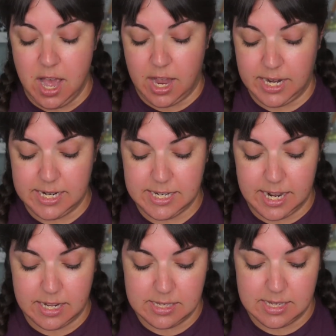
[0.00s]
I need to
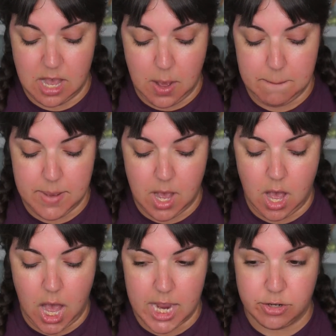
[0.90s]
get some
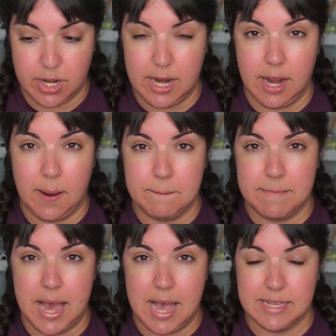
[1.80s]
hydrating
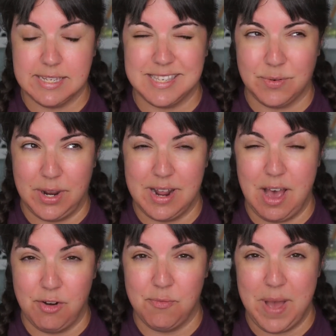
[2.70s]
masks. I ran
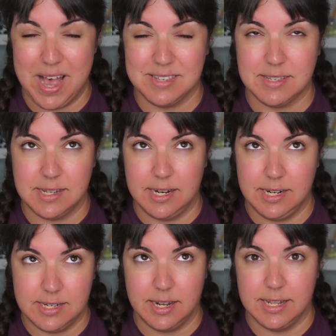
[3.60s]
out of masks and I
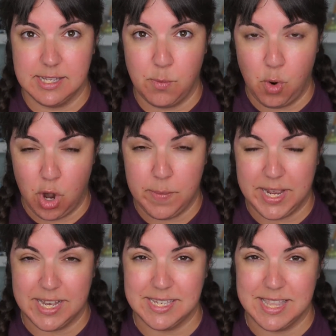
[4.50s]
need to get some more
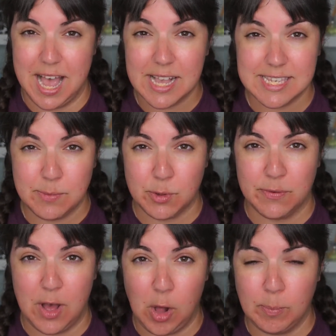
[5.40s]
because that seemed to
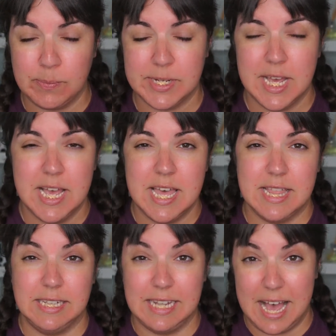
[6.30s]
have helped
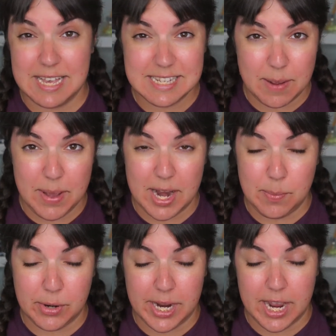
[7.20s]
the last time I had
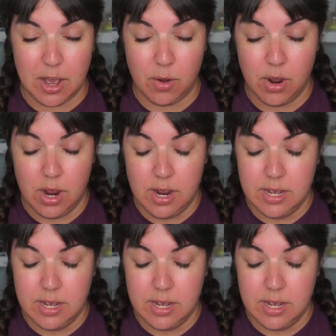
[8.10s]
a breakout.